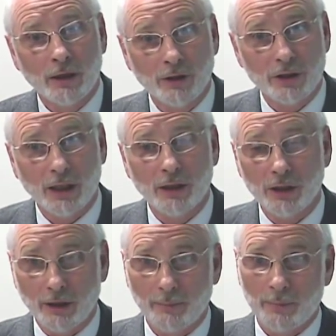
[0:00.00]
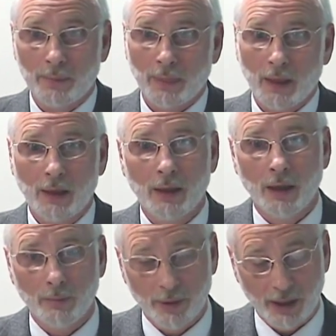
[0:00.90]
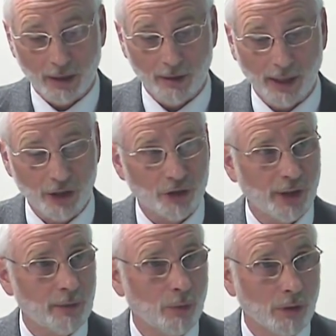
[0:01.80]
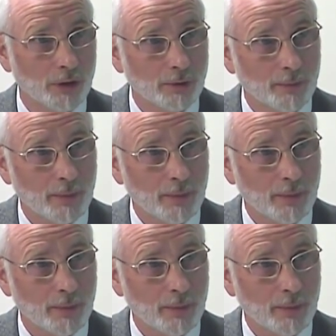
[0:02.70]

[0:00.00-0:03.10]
Christianity, particularly the extreme ones.